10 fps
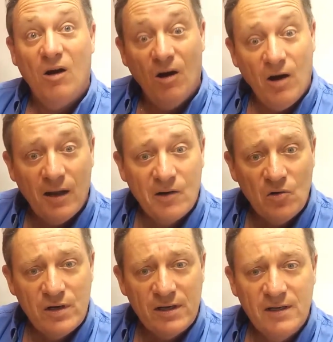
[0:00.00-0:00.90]
I
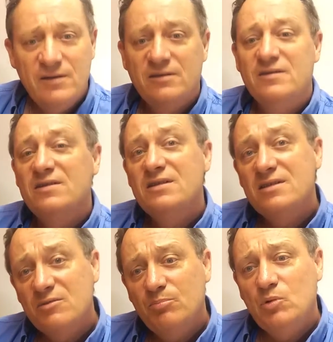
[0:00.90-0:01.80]
agree to this
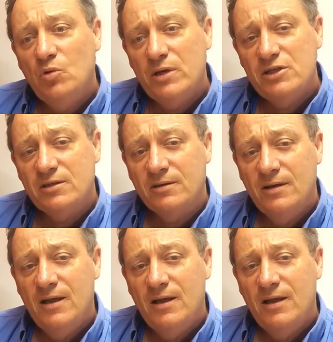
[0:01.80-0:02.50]
simple question,